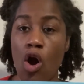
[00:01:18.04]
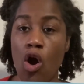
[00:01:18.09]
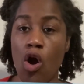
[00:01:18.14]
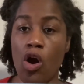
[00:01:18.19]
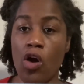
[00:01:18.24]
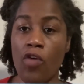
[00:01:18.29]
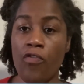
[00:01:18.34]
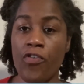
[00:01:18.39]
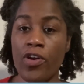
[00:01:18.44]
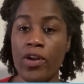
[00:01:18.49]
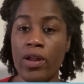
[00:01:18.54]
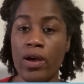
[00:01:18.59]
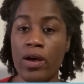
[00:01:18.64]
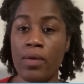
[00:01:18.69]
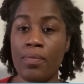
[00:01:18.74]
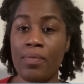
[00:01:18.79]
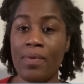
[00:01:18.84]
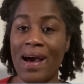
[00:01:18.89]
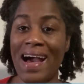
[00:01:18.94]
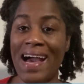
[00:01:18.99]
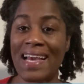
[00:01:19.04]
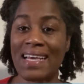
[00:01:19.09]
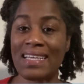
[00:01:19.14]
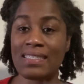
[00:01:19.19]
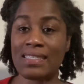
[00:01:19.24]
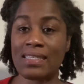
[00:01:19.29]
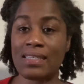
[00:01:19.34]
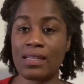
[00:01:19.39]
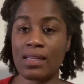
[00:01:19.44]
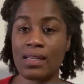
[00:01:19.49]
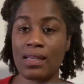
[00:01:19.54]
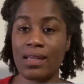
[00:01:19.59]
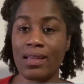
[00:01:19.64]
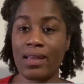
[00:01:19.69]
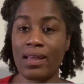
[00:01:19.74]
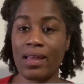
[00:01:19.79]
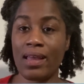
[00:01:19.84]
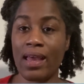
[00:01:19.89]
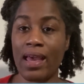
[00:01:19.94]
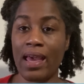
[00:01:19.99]
offered up Isaac,
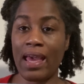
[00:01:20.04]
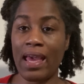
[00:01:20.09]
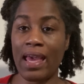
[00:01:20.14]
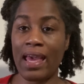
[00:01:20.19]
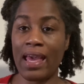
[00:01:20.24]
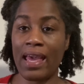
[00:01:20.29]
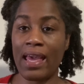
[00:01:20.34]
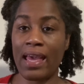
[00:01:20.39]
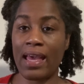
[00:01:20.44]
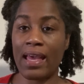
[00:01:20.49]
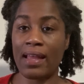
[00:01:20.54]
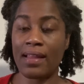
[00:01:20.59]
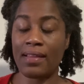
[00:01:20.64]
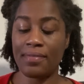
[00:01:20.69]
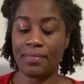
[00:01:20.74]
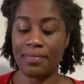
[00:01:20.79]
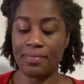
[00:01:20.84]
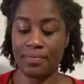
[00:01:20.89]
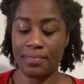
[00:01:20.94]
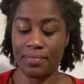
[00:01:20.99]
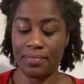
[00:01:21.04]
and